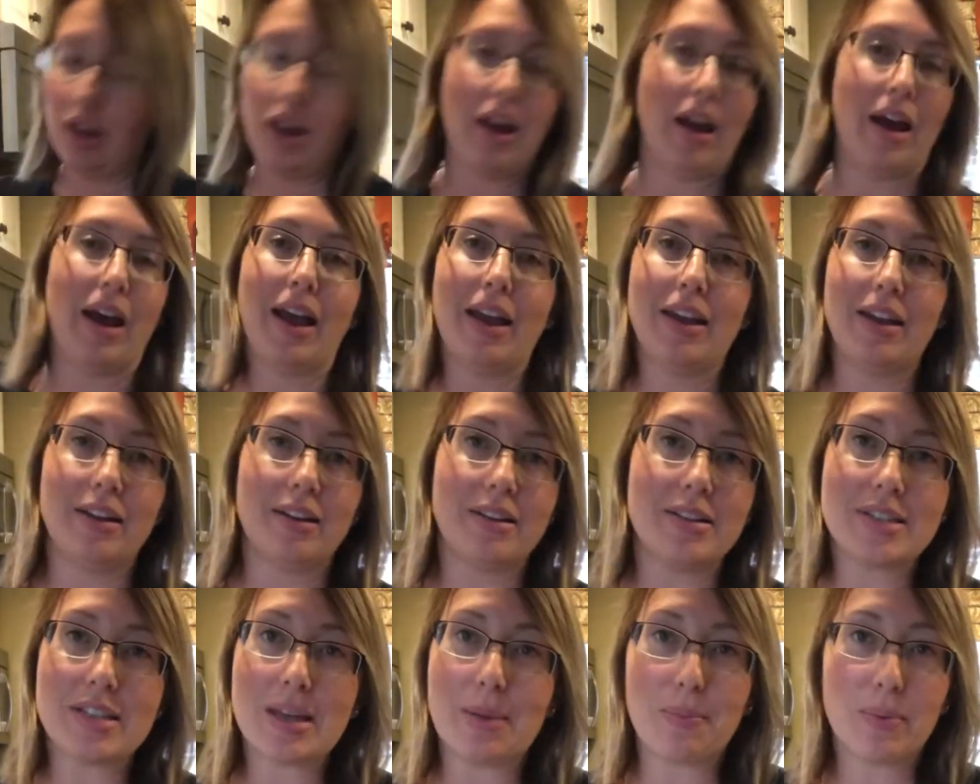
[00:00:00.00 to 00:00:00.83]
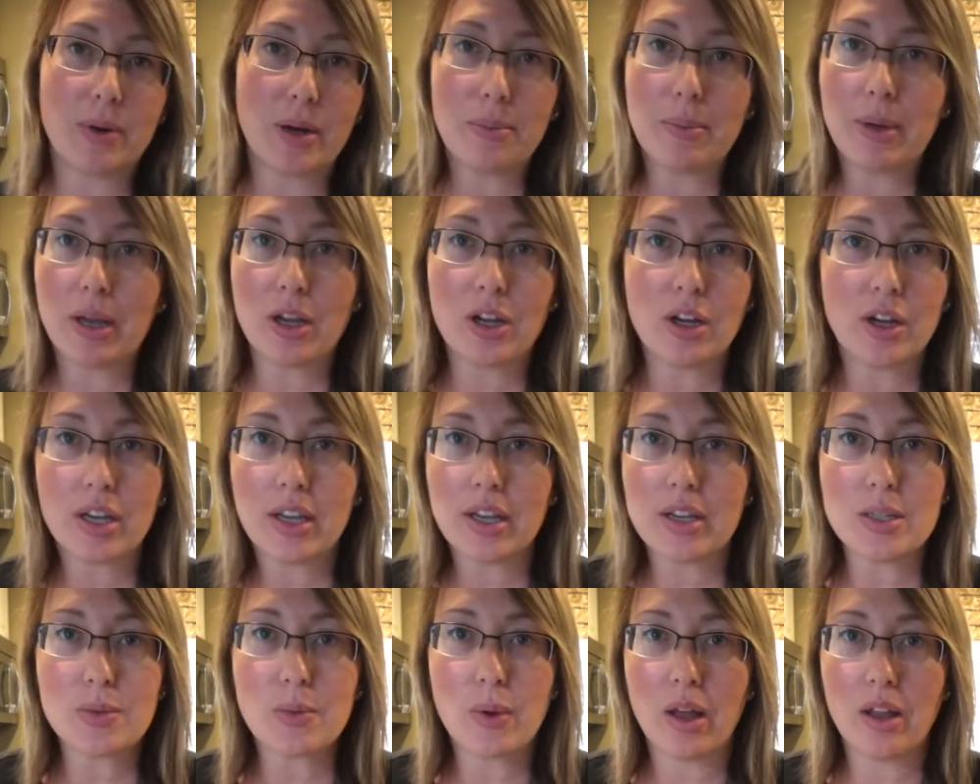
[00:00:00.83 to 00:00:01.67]
I didn't separate my
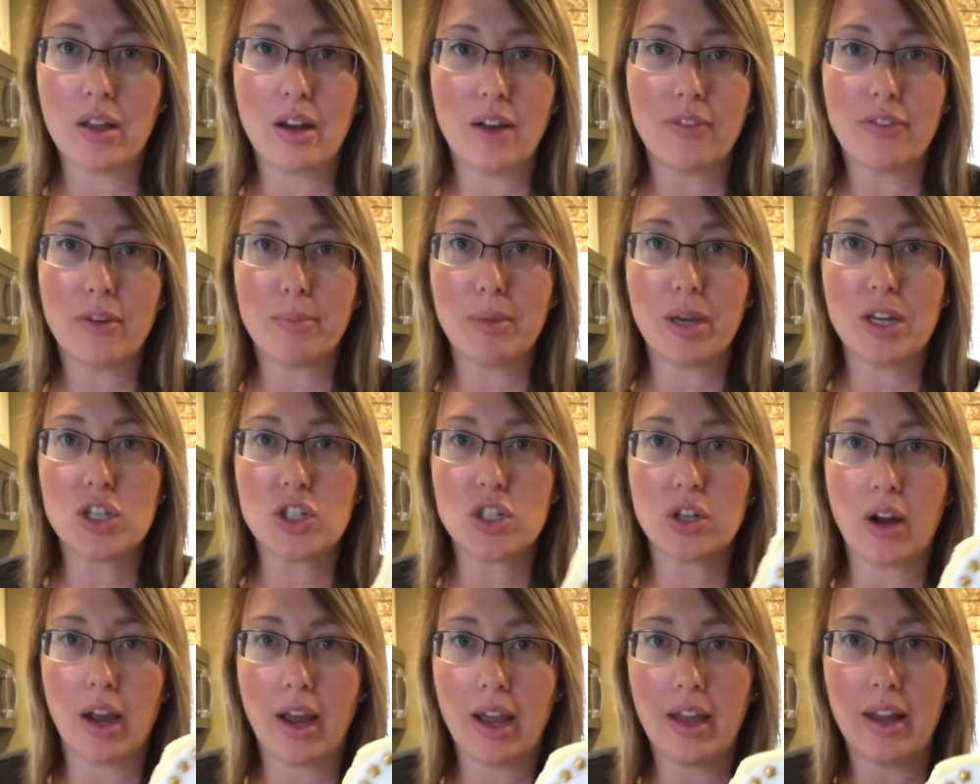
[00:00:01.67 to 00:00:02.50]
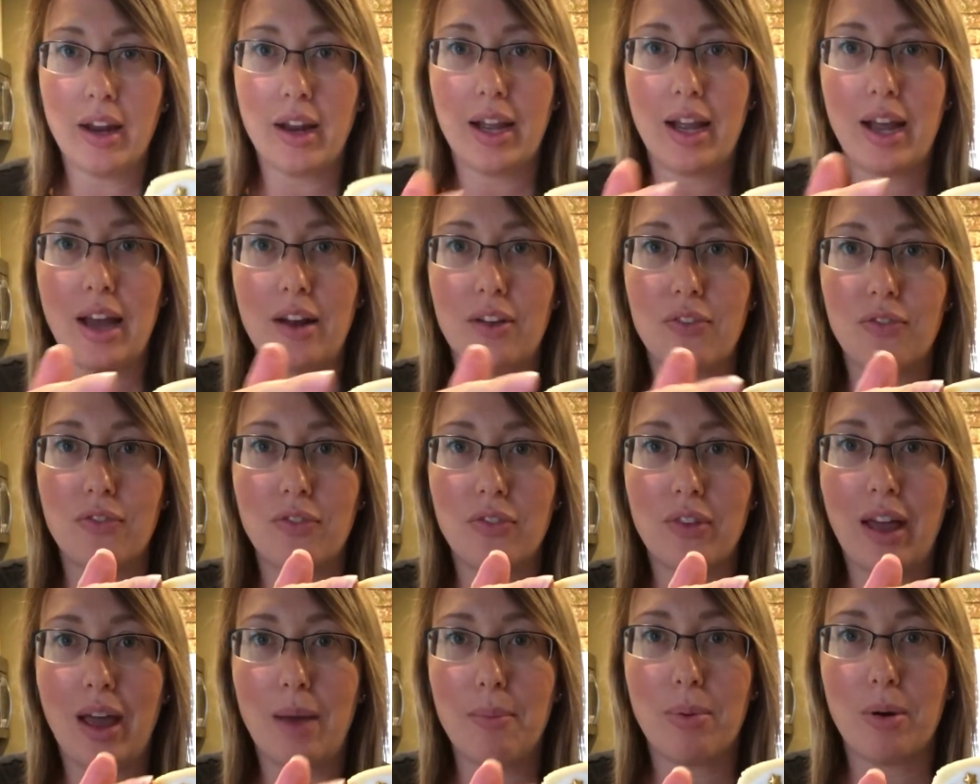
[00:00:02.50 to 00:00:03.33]
cookies well enough on my tray and I got a
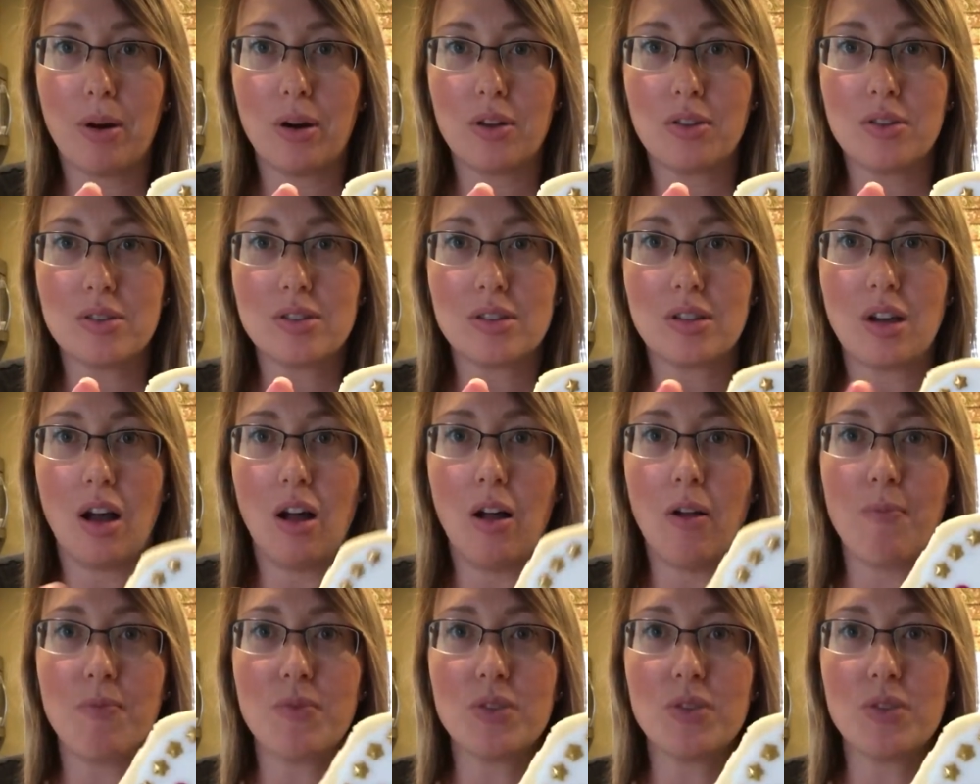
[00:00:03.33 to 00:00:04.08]
flat part of the skull.